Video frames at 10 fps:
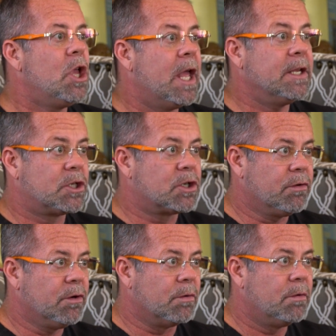it is
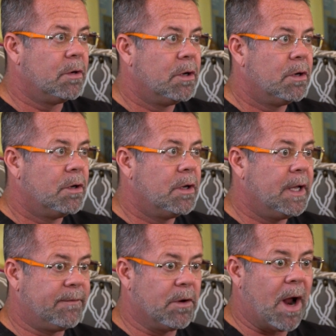true.
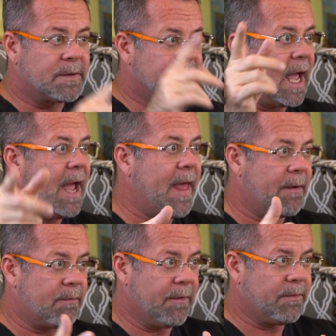If you're outside
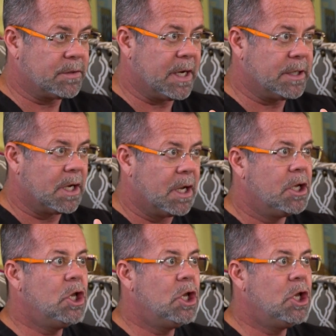that reference range,